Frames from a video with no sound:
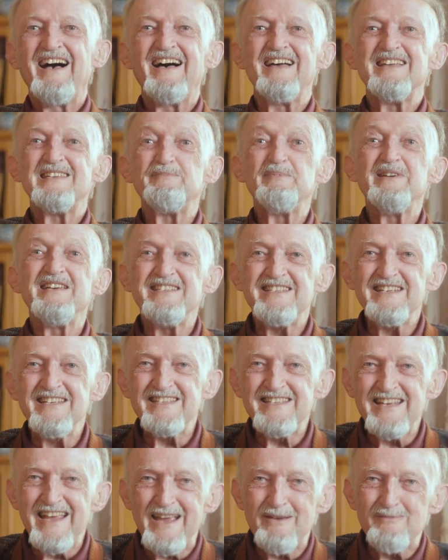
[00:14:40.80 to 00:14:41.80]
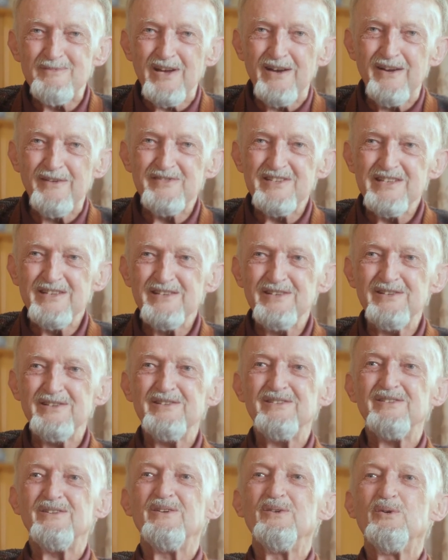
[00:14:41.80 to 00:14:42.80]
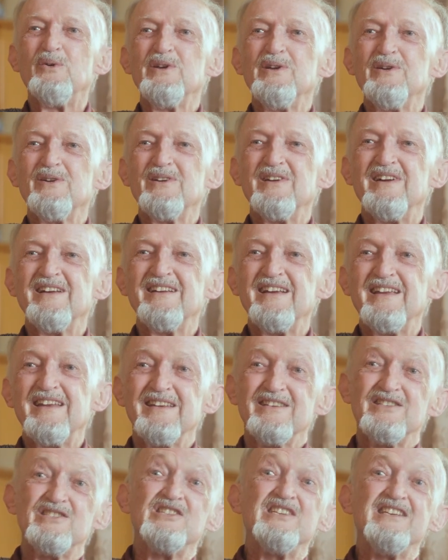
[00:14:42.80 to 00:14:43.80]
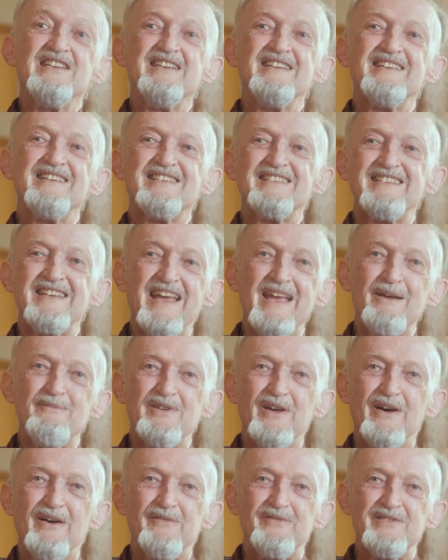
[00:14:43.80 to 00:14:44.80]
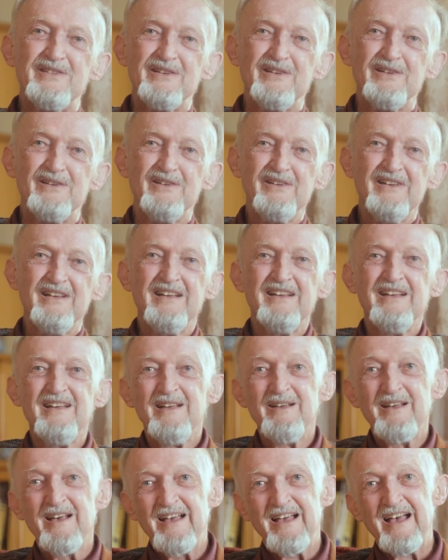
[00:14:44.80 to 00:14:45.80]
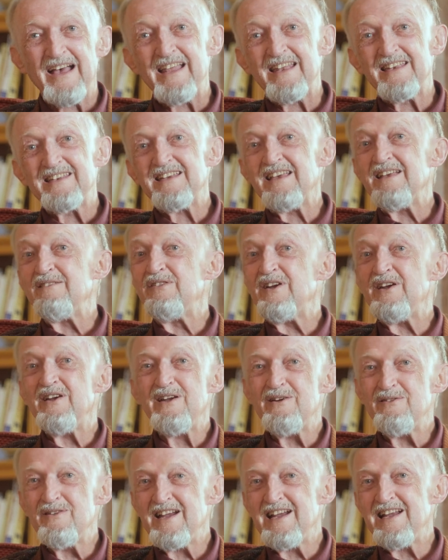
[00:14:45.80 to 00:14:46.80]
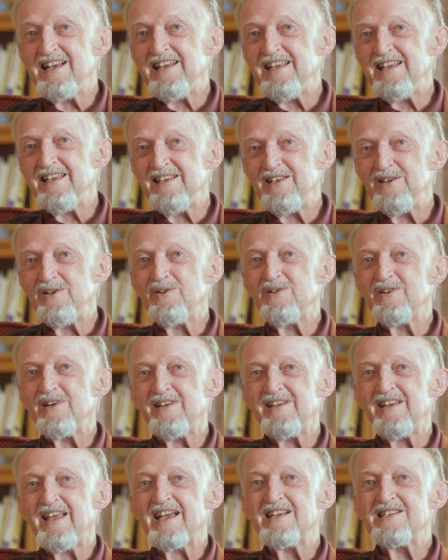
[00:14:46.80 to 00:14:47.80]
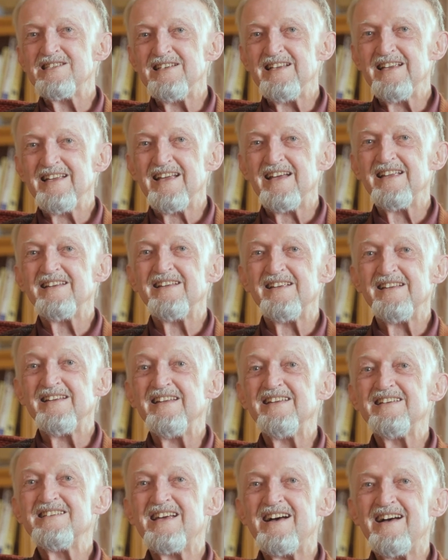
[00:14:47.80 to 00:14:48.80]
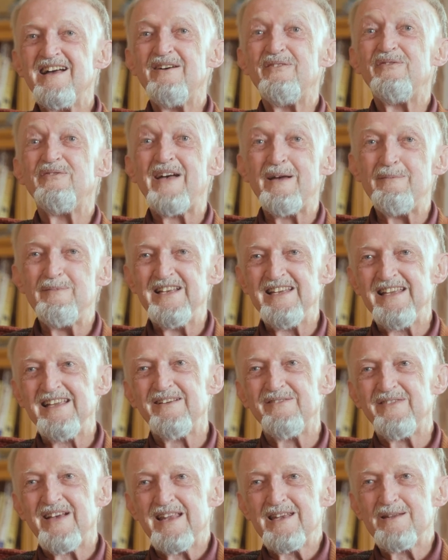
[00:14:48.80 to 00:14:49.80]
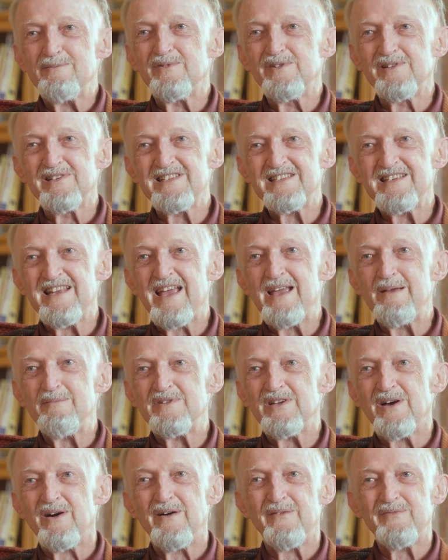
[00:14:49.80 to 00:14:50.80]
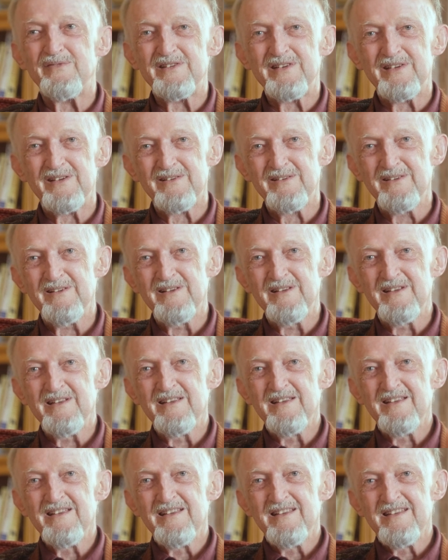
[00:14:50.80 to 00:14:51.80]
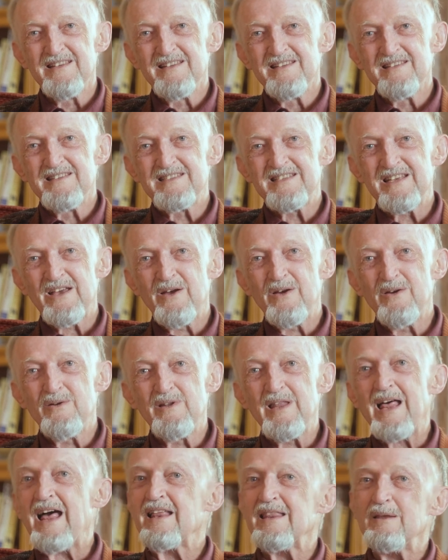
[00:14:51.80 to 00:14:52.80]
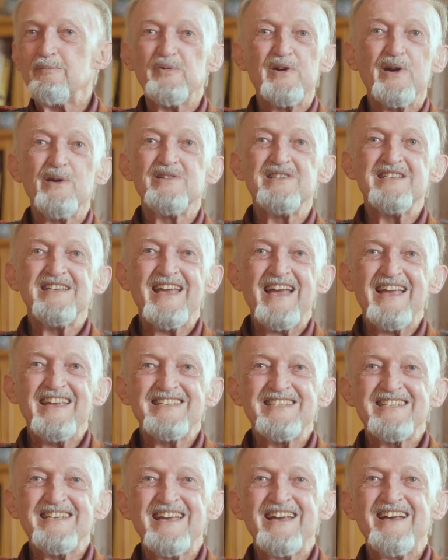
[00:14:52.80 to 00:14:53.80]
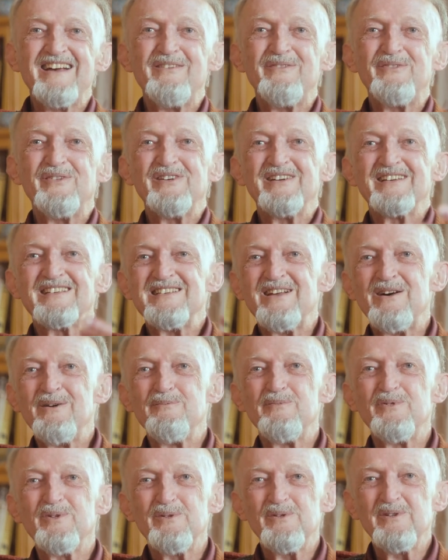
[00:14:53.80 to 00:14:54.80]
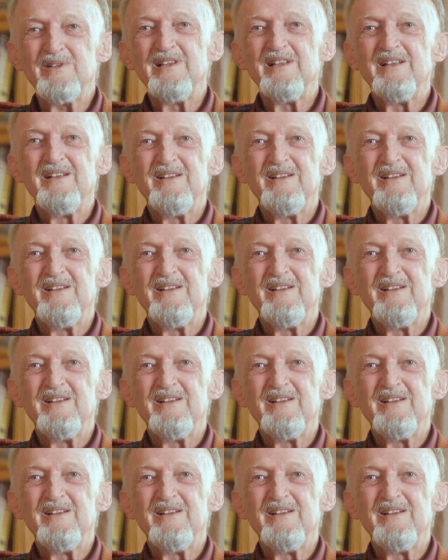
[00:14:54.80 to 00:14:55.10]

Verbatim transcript: a uh, species named after you, or you can get a genus named after you. But very rarely you can actually get an entire family of animals named after you. So, like the Proteaceae, for example,